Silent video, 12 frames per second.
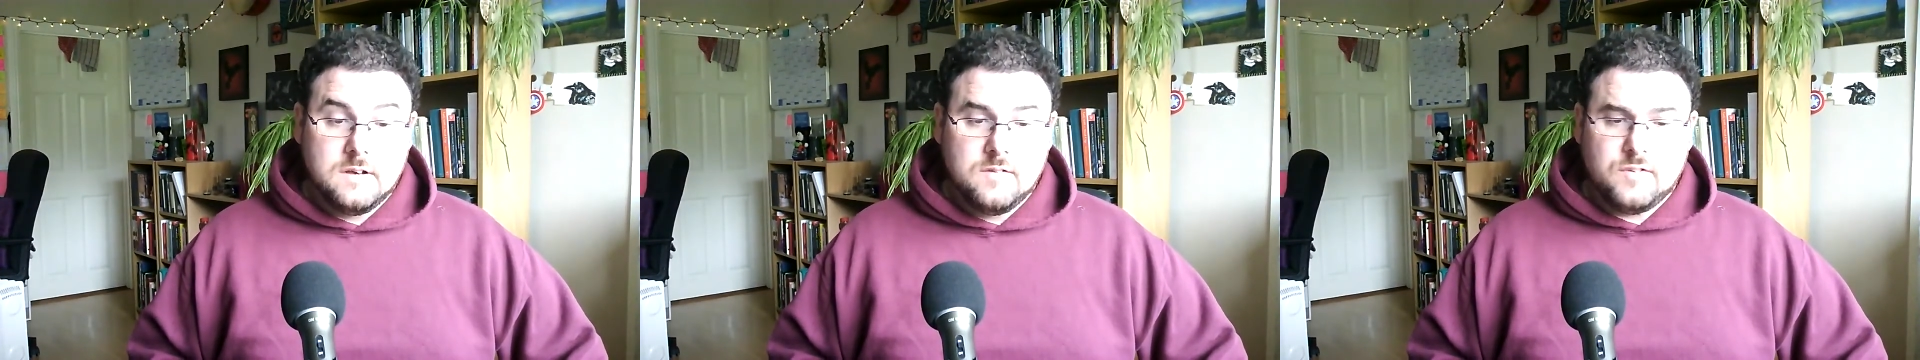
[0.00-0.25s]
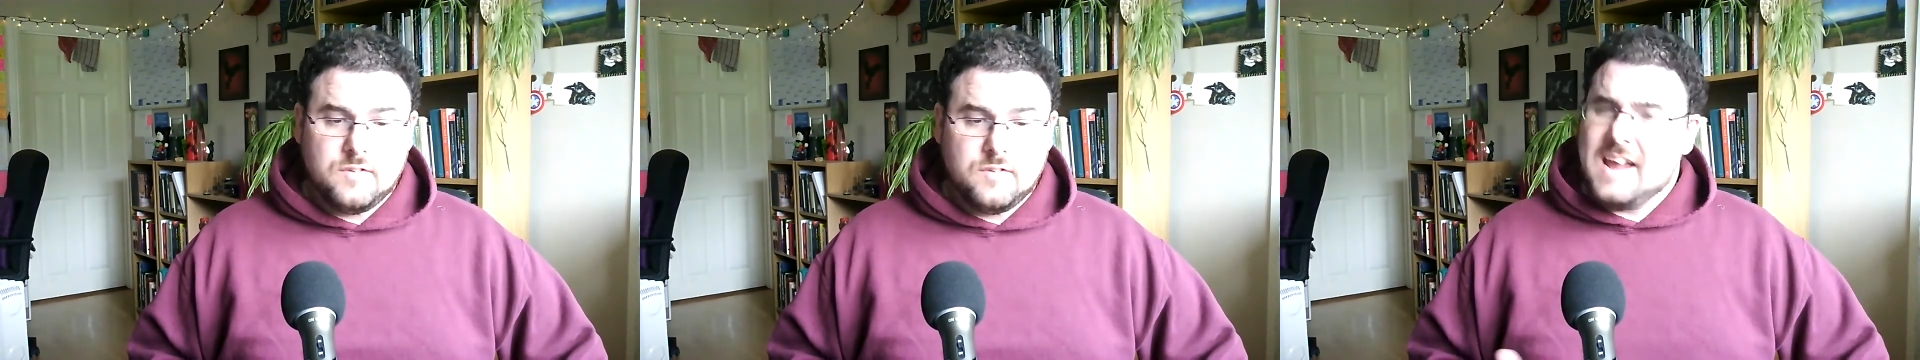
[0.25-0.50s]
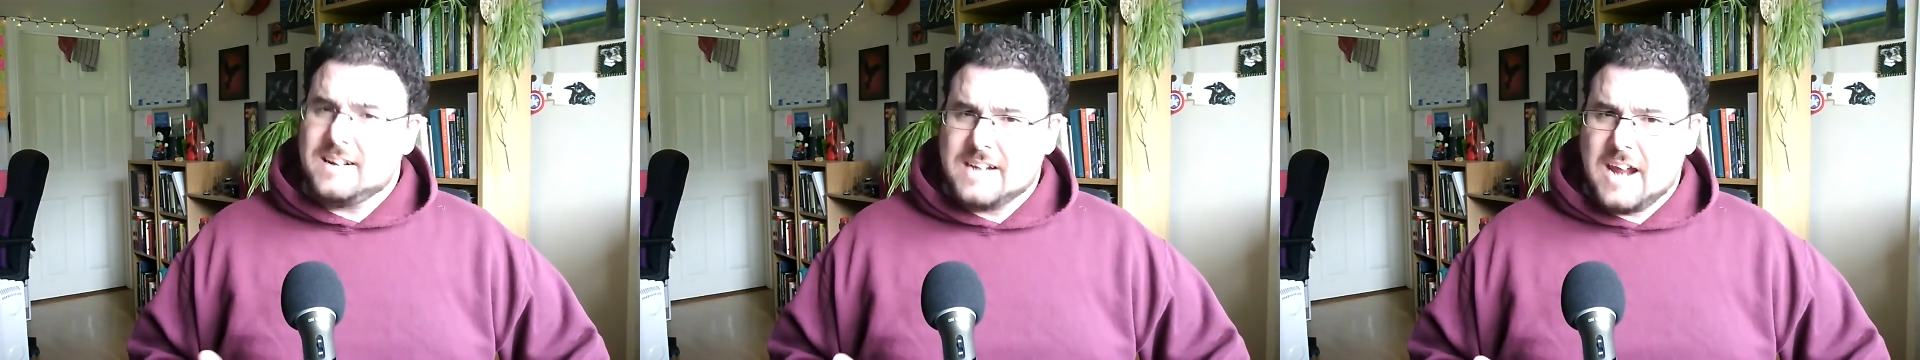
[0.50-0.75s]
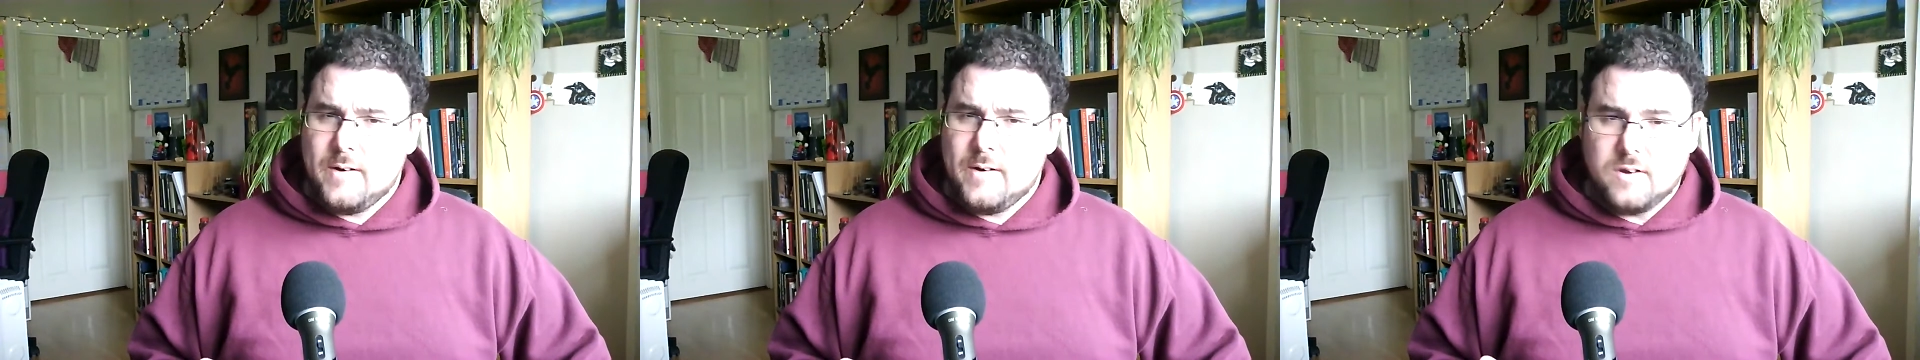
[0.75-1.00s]
for they had
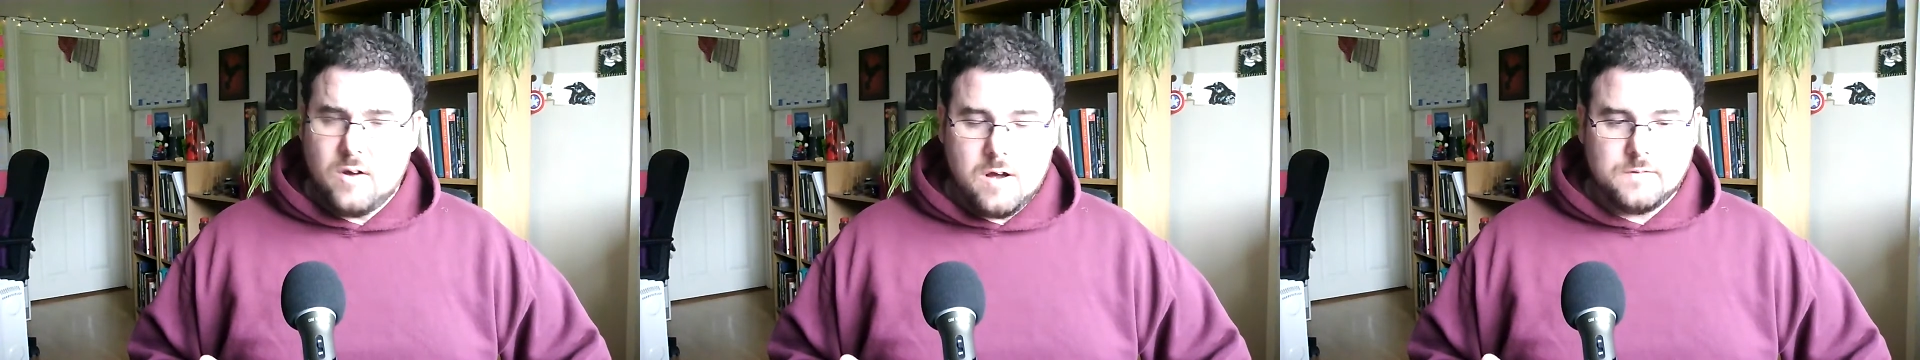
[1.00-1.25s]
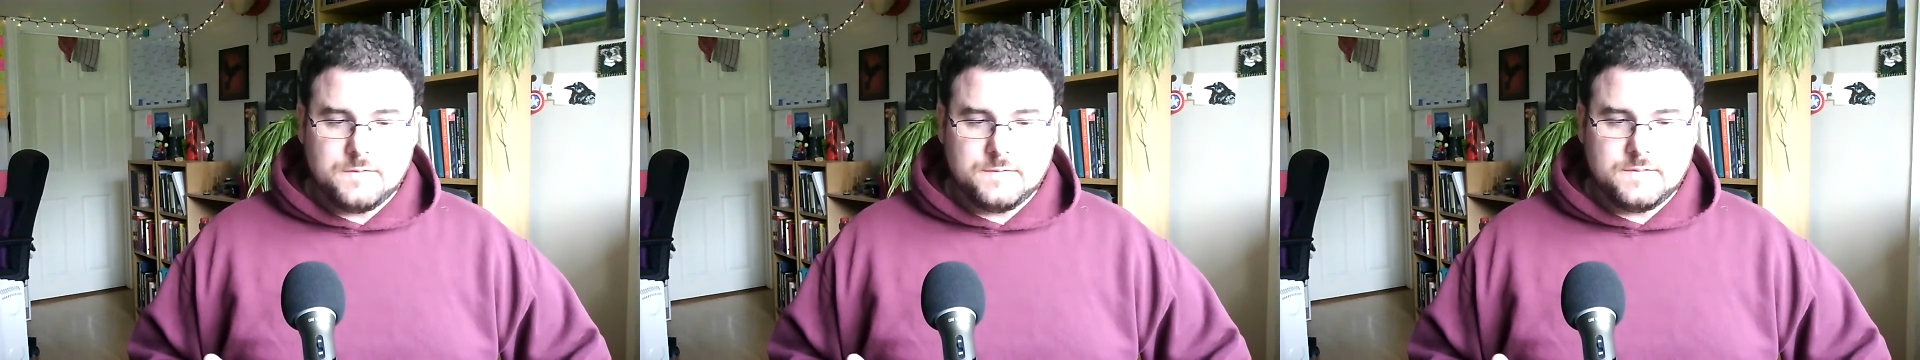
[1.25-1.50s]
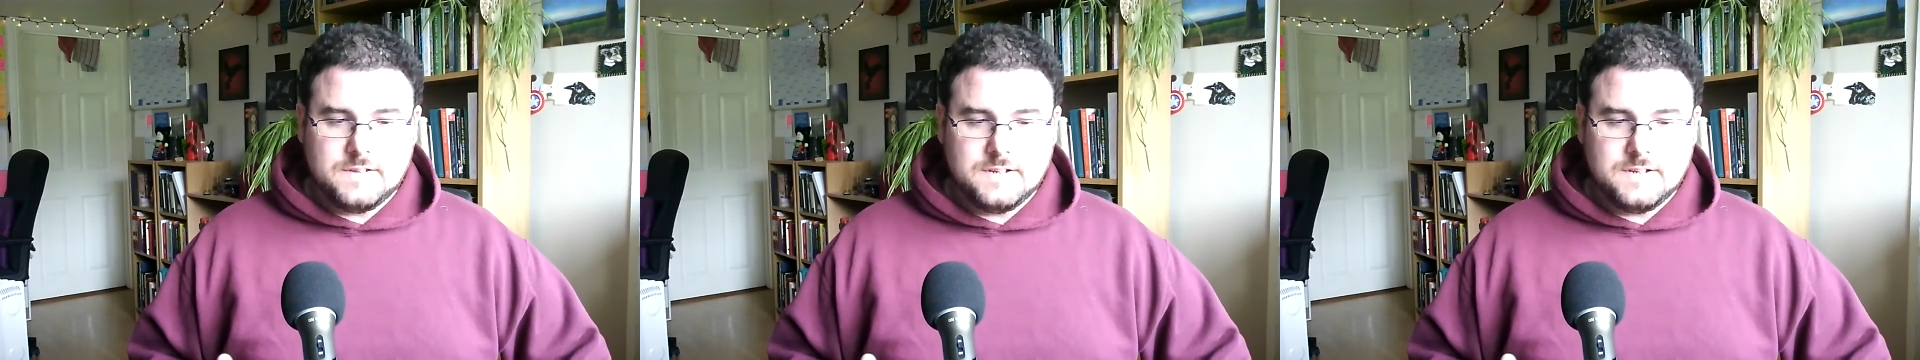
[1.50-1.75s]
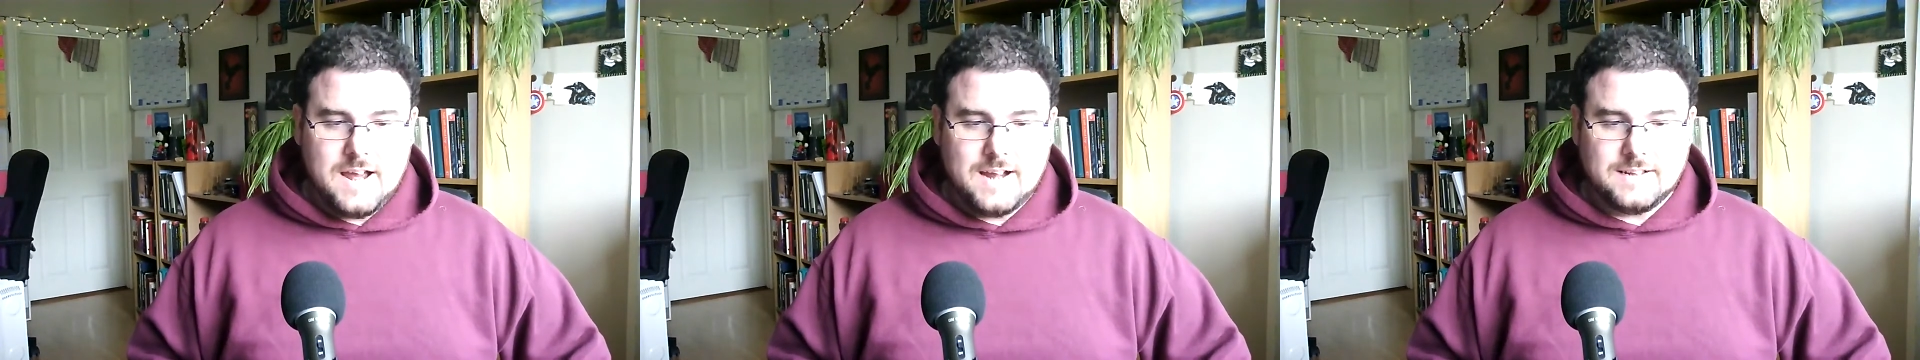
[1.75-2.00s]
carried off the
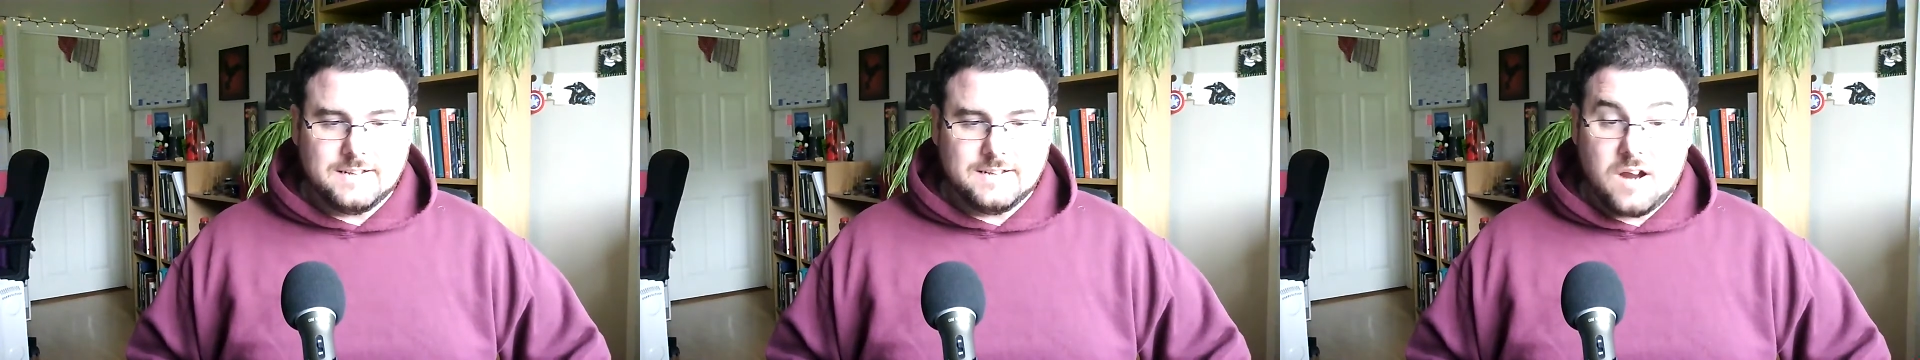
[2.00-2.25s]
Dagda's